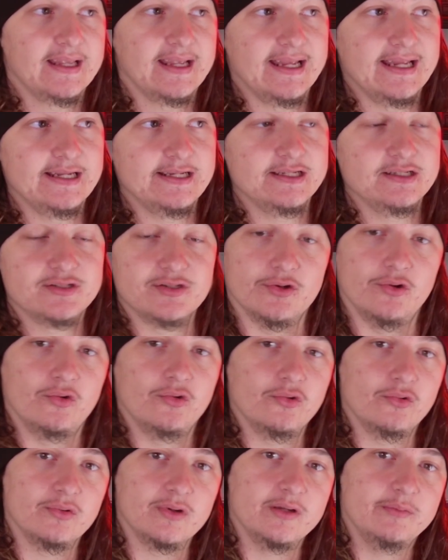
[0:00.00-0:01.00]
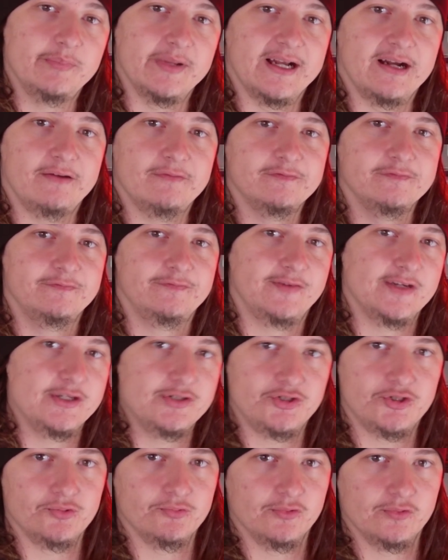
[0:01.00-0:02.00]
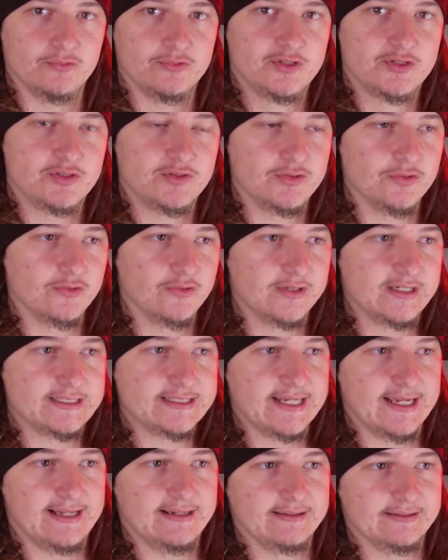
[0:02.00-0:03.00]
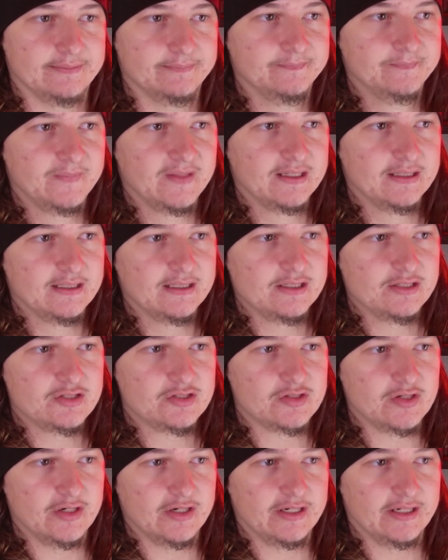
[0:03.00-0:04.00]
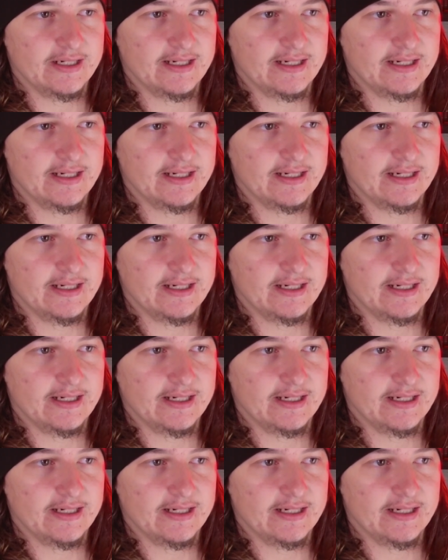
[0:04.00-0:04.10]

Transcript: it is all about visual storytelling. So